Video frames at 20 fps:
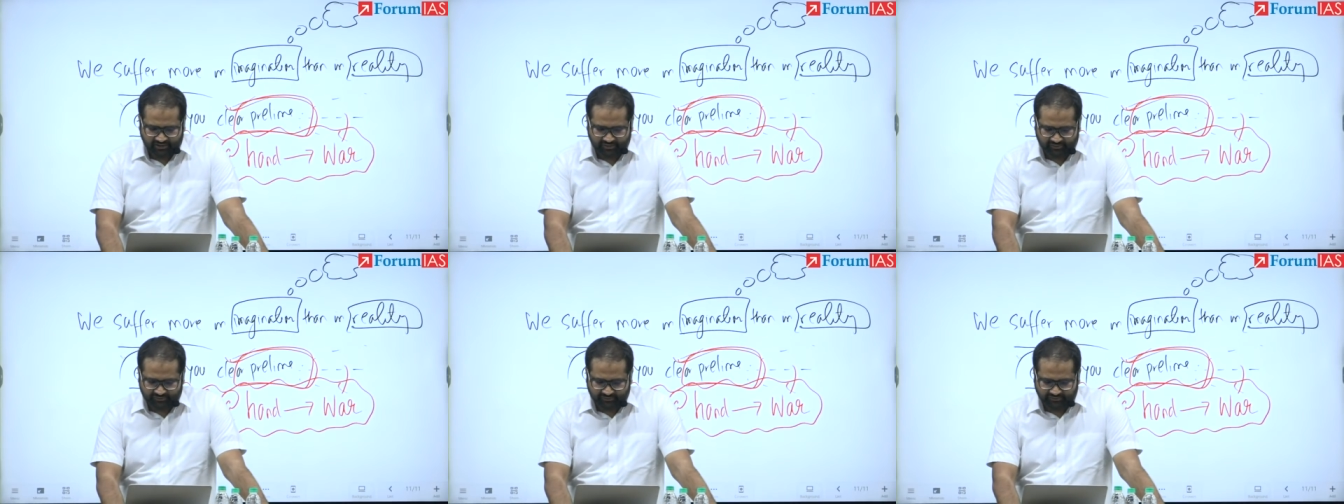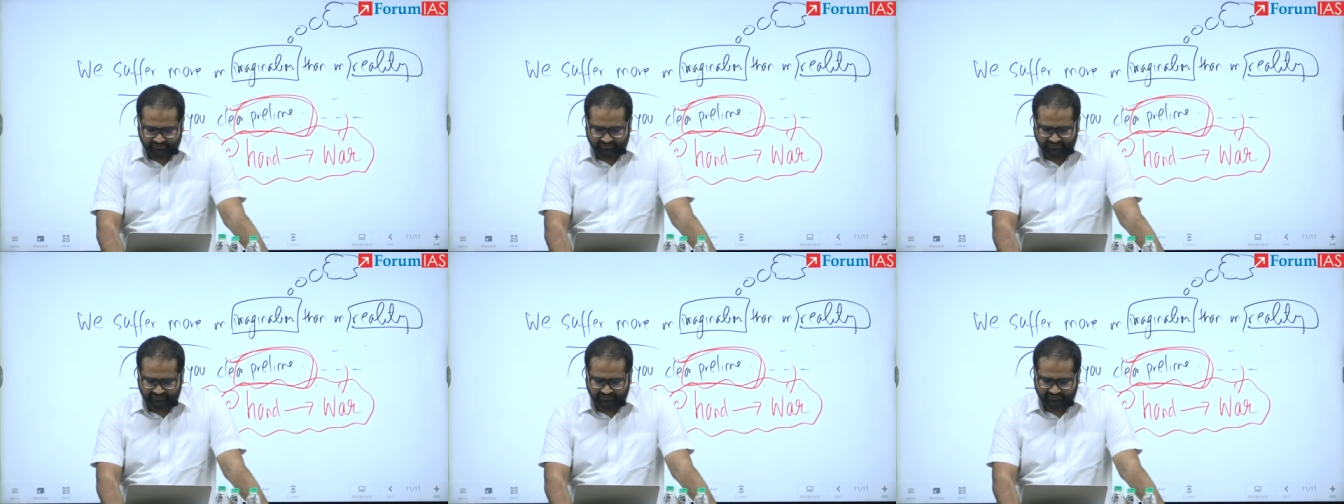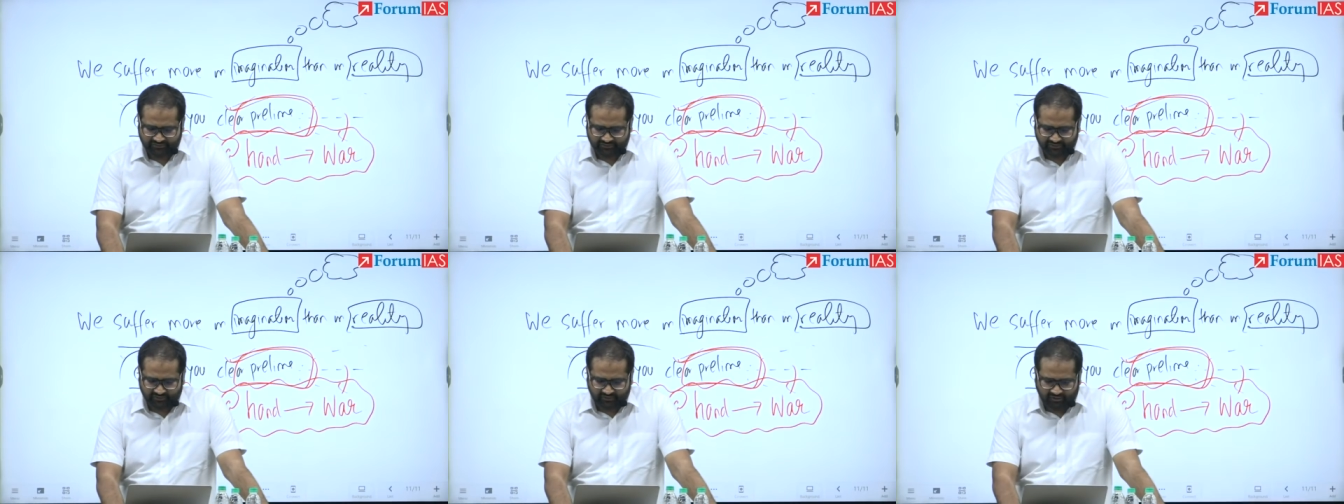So this
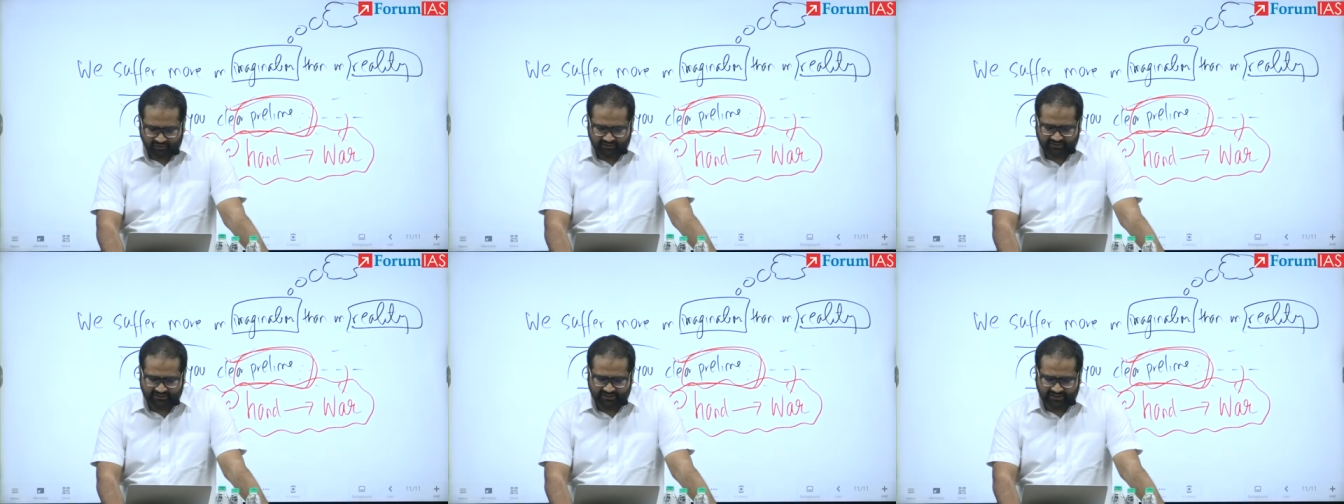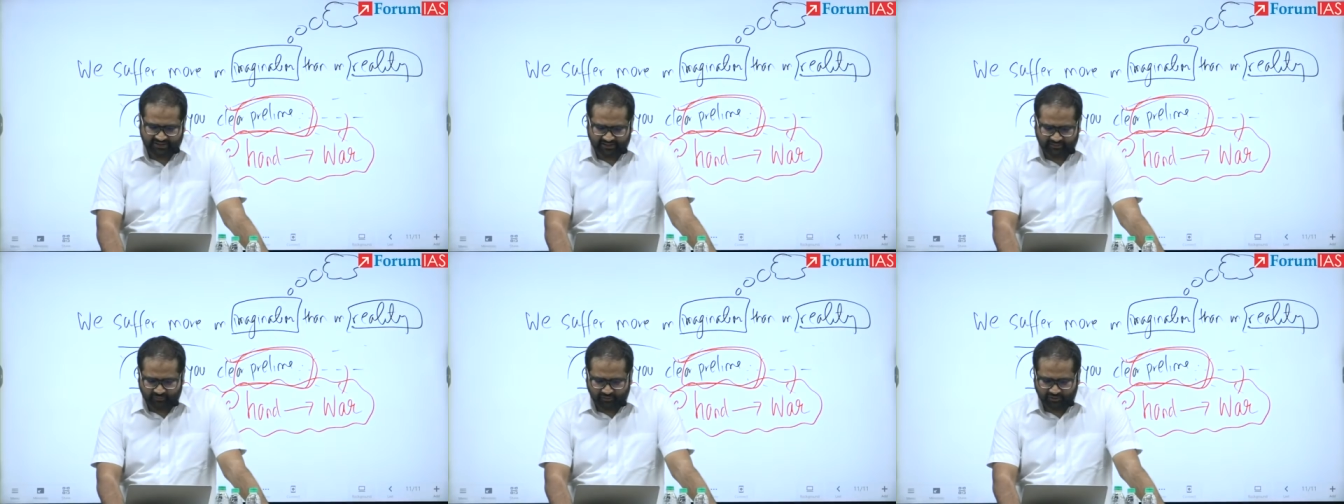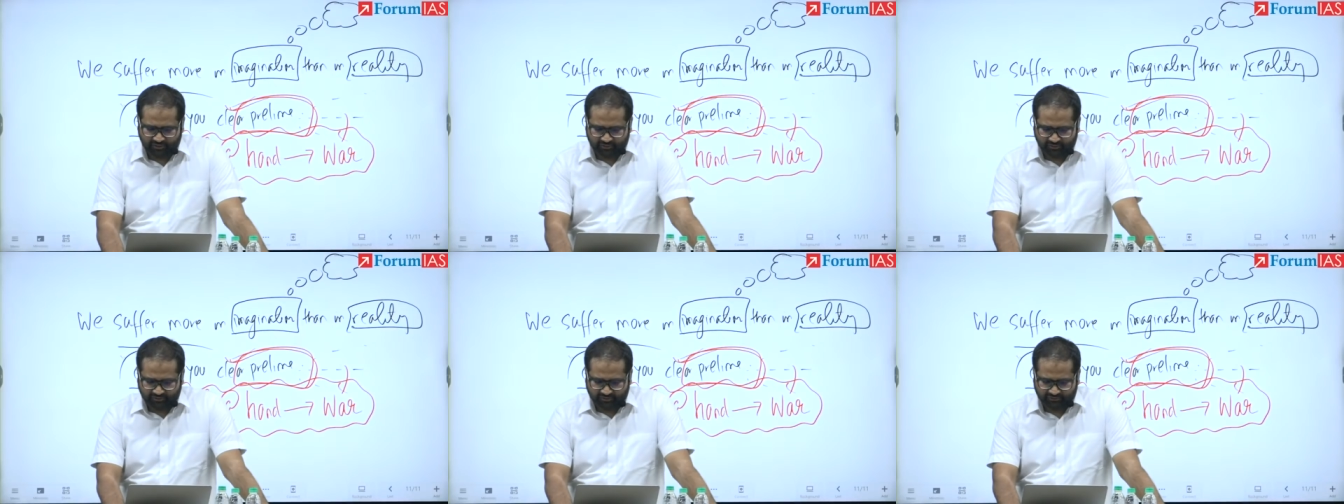is all that I
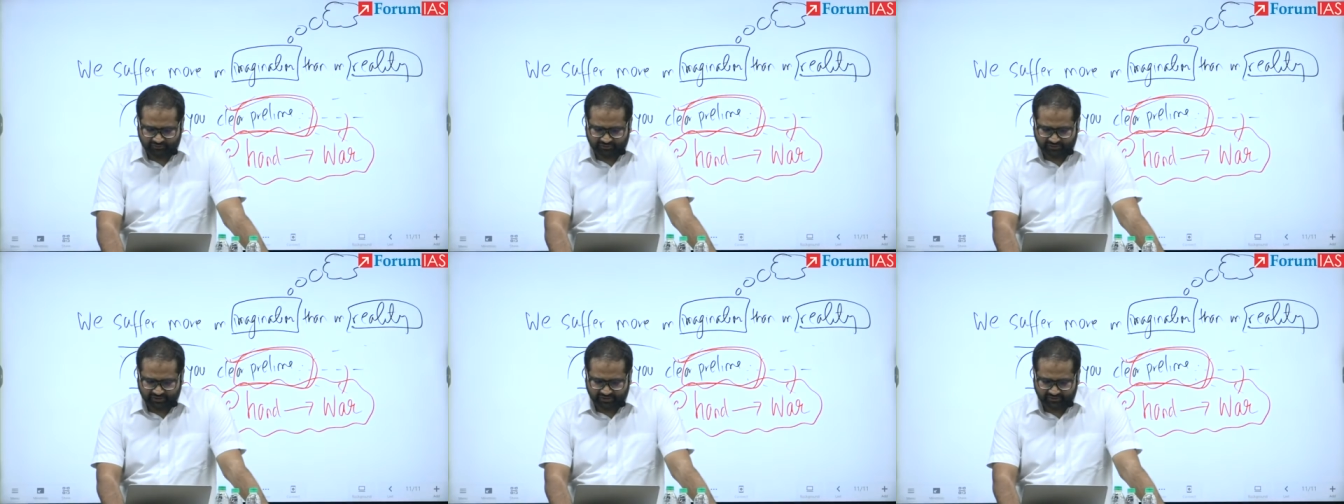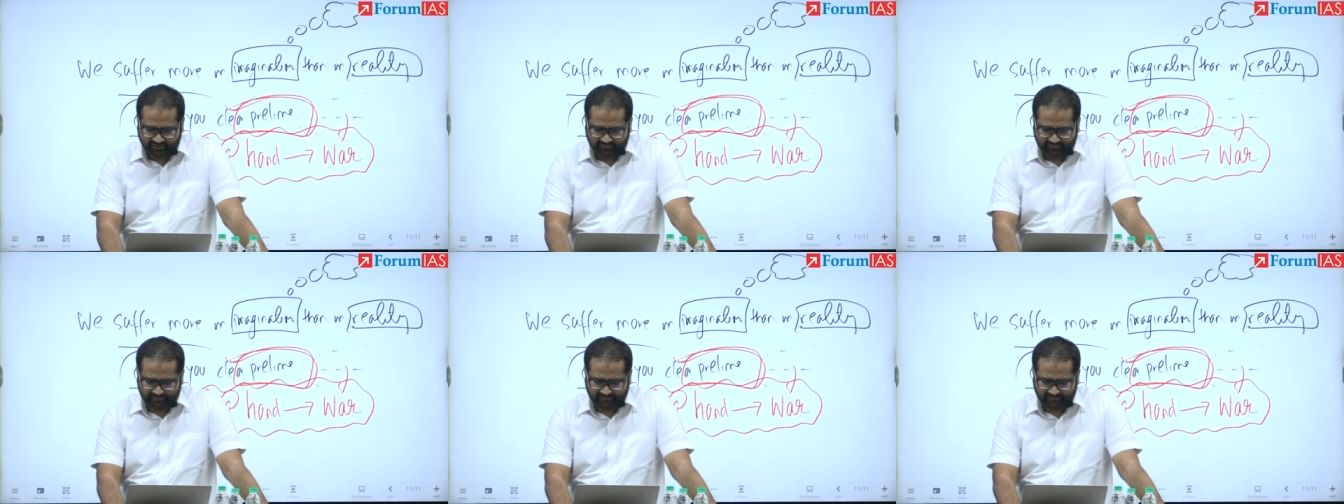wanted to say.